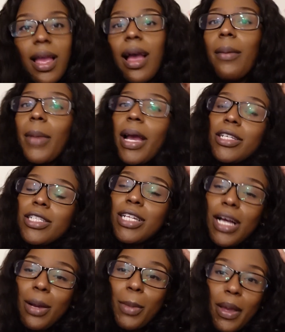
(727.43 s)
I'm actually
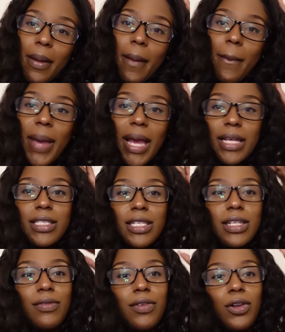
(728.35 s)
coming back
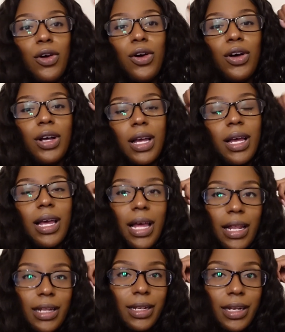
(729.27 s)
to the vlog
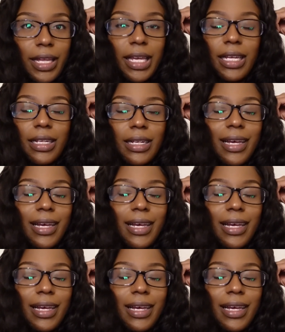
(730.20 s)
hella late.